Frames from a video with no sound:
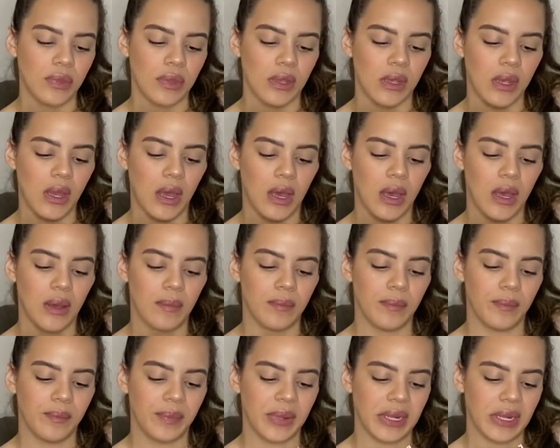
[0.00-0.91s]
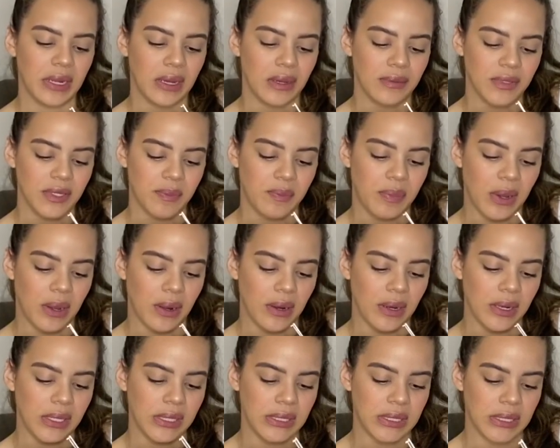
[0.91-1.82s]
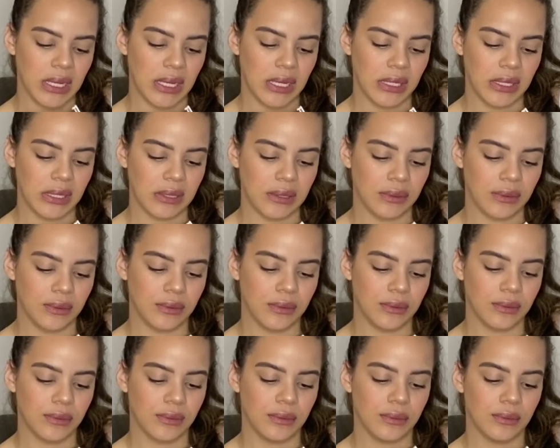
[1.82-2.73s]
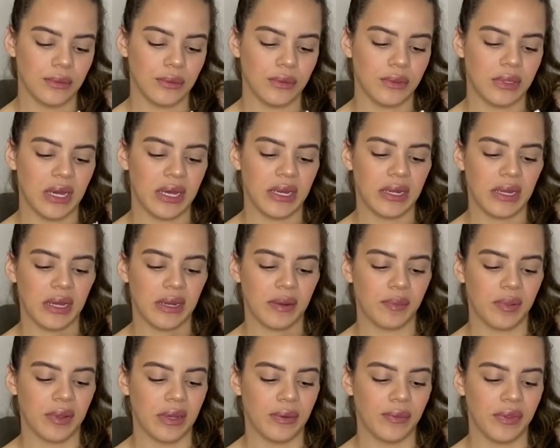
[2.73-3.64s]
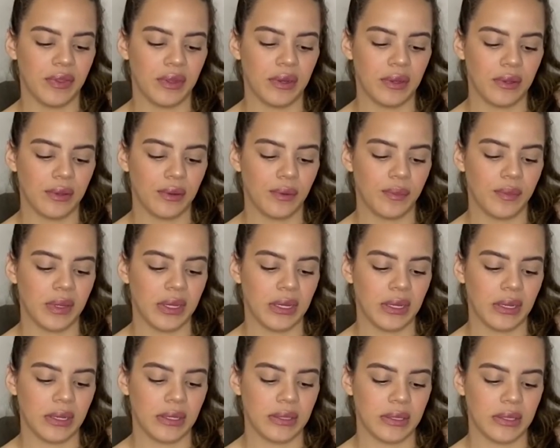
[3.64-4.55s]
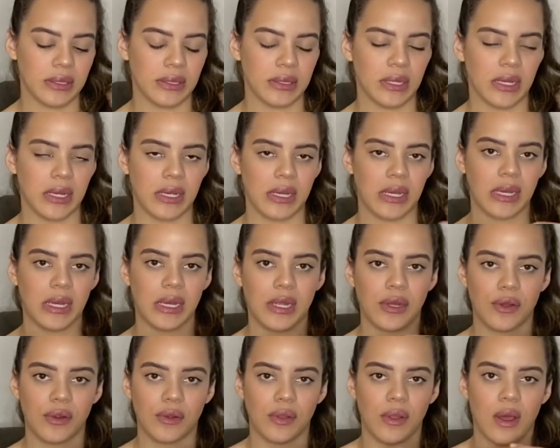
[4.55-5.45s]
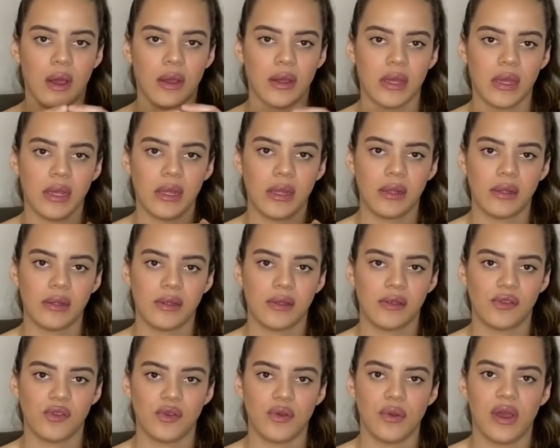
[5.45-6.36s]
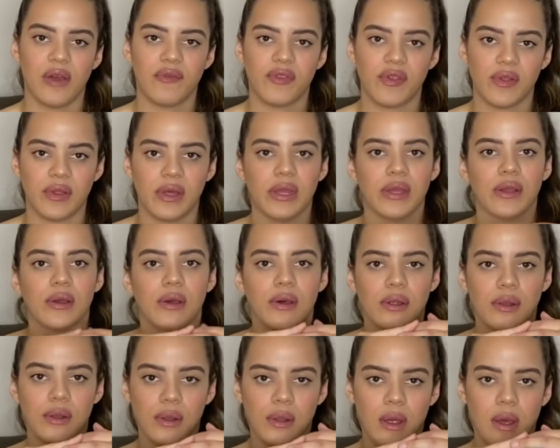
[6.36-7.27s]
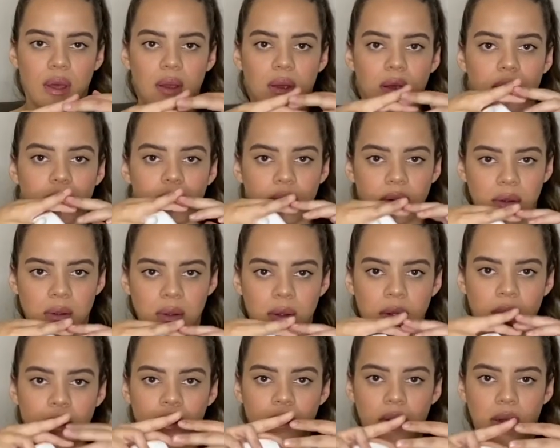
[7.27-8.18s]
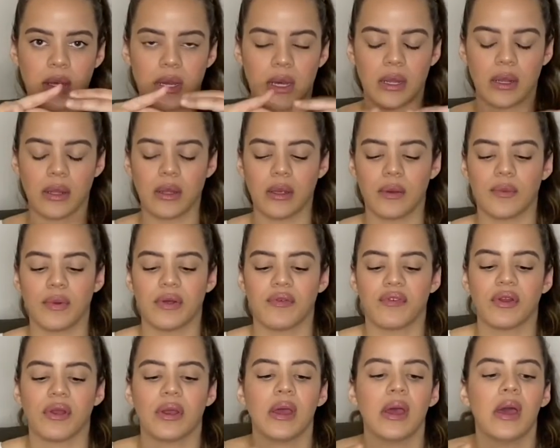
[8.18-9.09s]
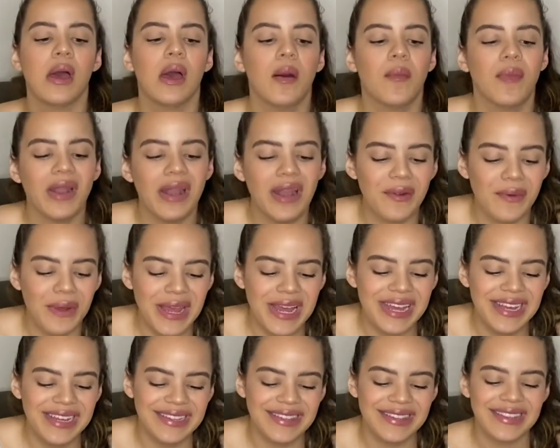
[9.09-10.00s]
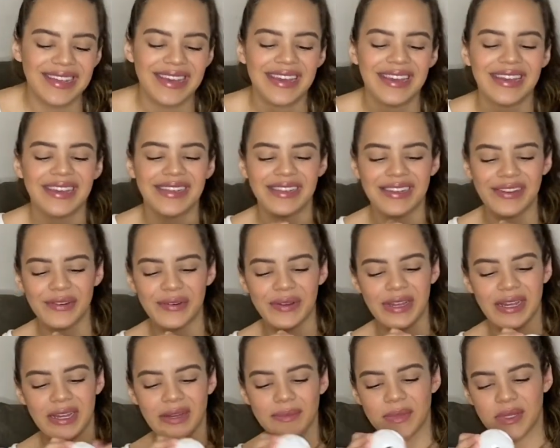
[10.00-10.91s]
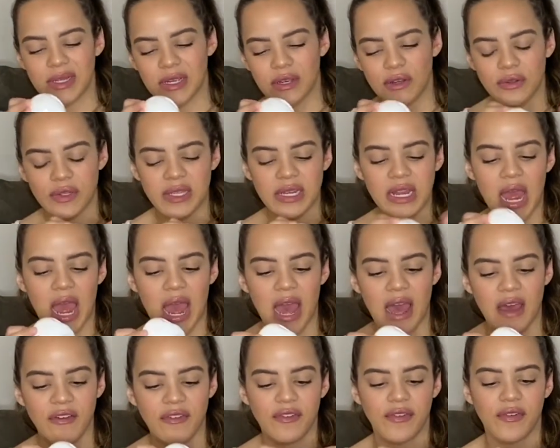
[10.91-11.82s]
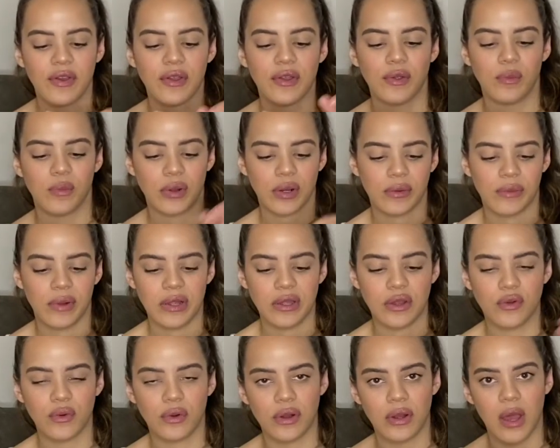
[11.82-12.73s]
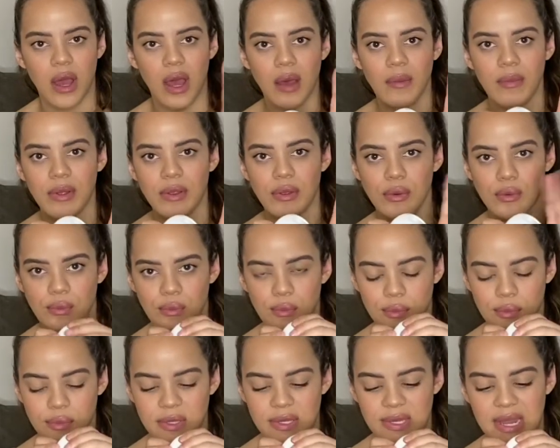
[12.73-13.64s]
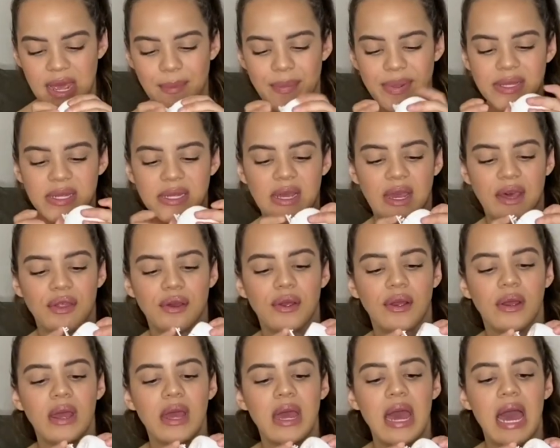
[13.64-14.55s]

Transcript: But it comes apart. It's got like little, you kind of got to play with it a little bit because it's like interlocking. So you have to like unlock, kind of like whatever. But anyways, it goes in half. You put it around the doorknob and you snap it together.